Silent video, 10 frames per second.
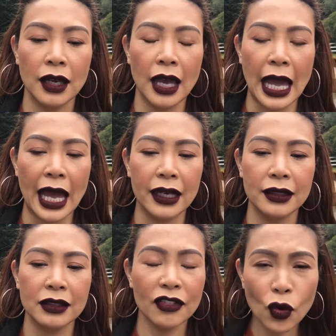And
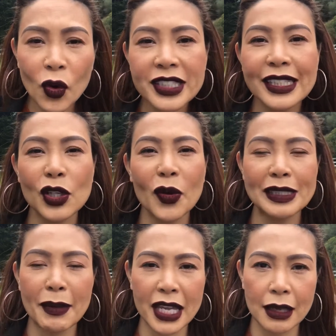of course he's always
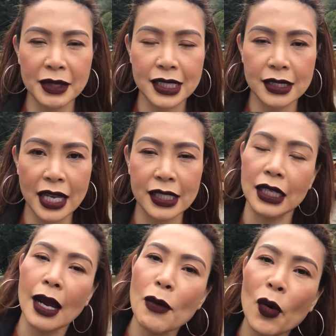making mistakes, and
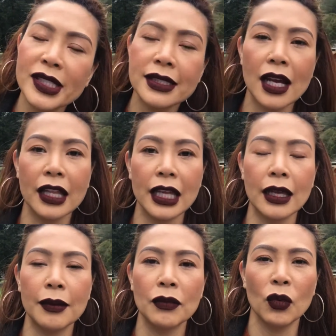I'm always telling
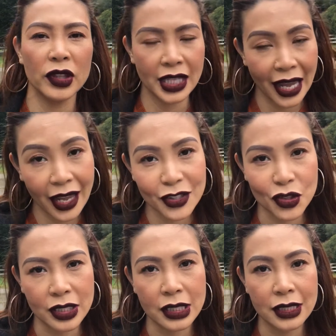him what the answer
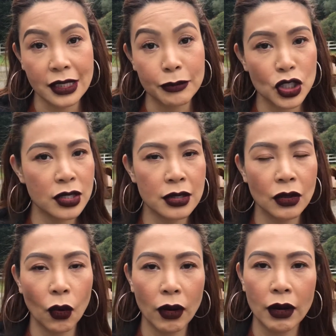is because I'm just,
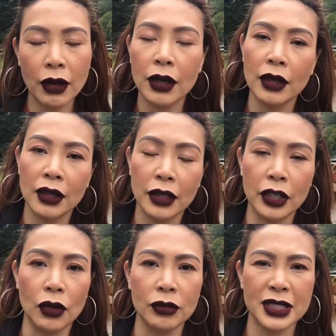
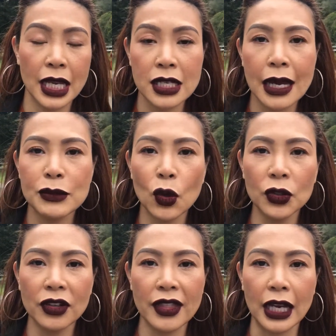10 times
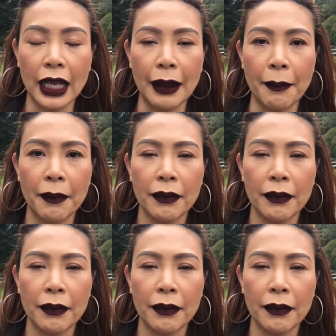older than him.